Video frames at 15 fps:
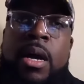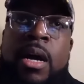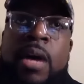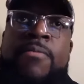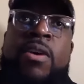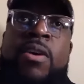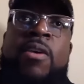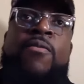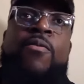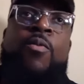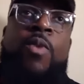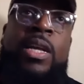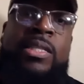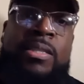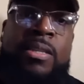of of
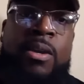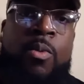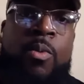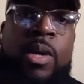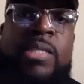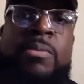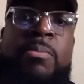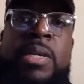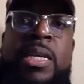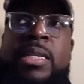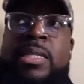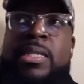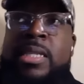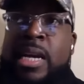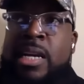what's what's
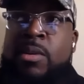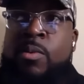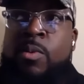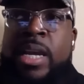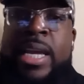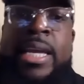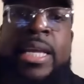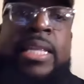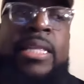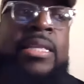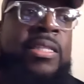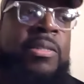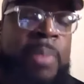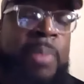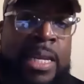being done within
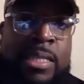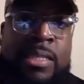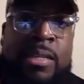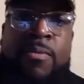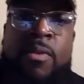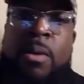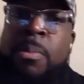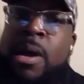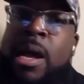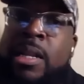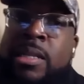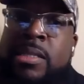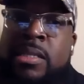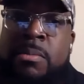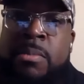the spaces of our
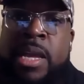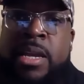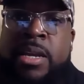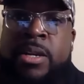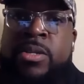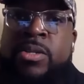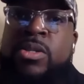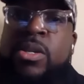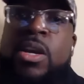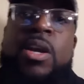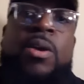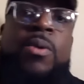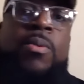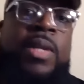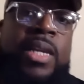policymakers
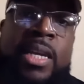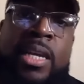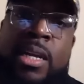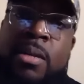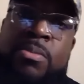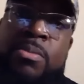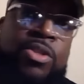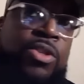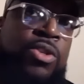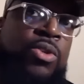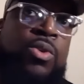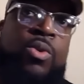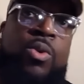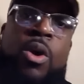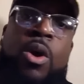when it comes
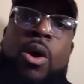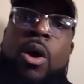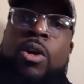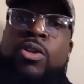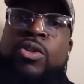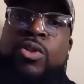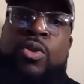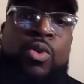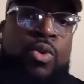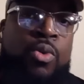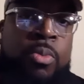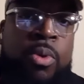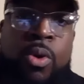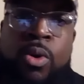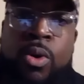to our
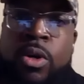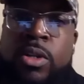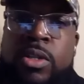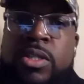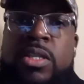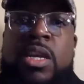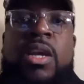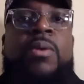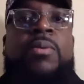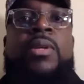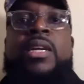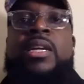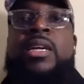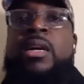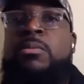school boards
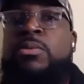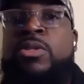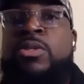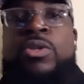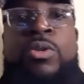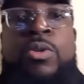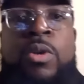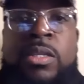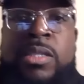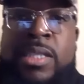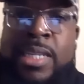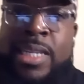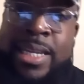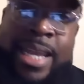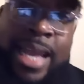when it comes to our
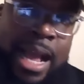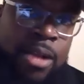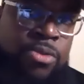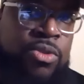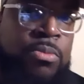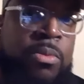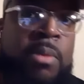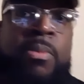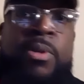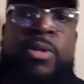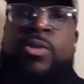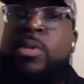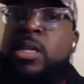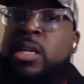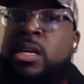city council
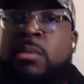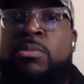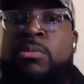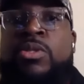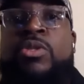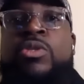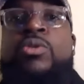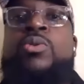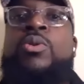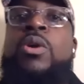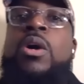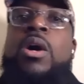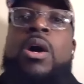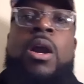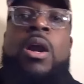members when it comes to
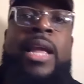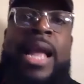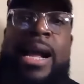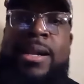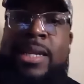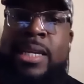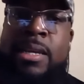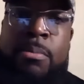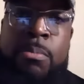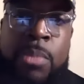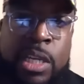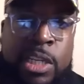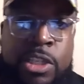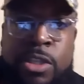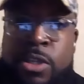our county
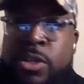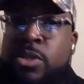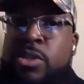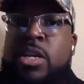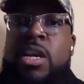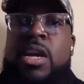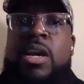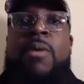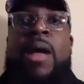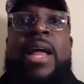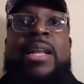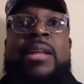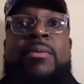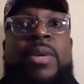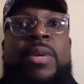commissioners
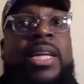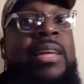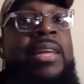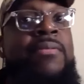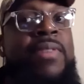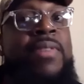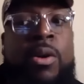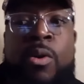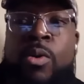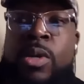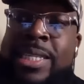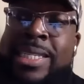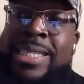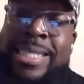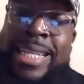right and then when it, even
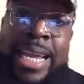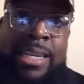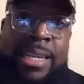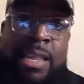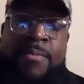on a state